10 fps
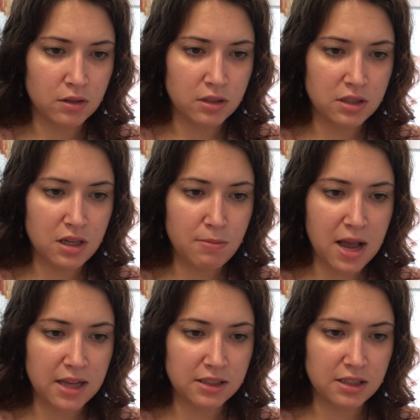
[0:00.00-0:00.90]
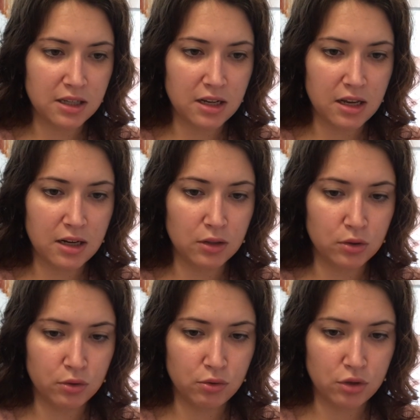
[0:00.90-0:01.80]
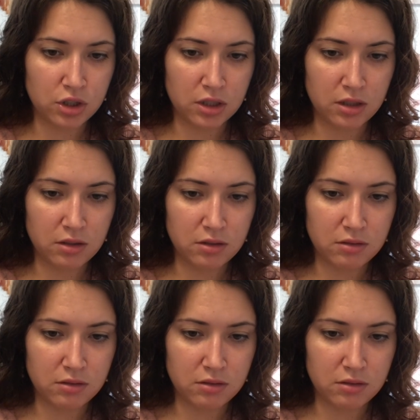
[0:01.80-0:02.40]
see past an illusion.